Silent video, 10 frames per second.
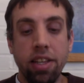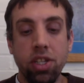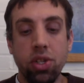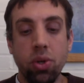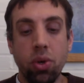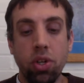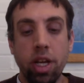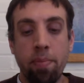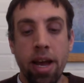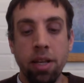this is called
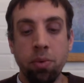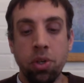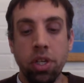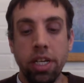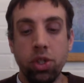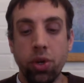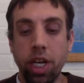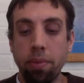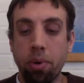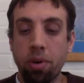a manual and
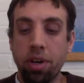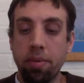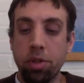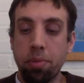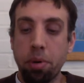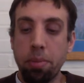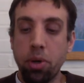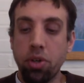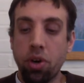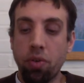training program to
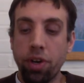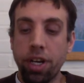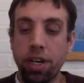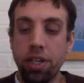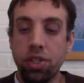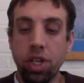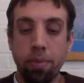promote careers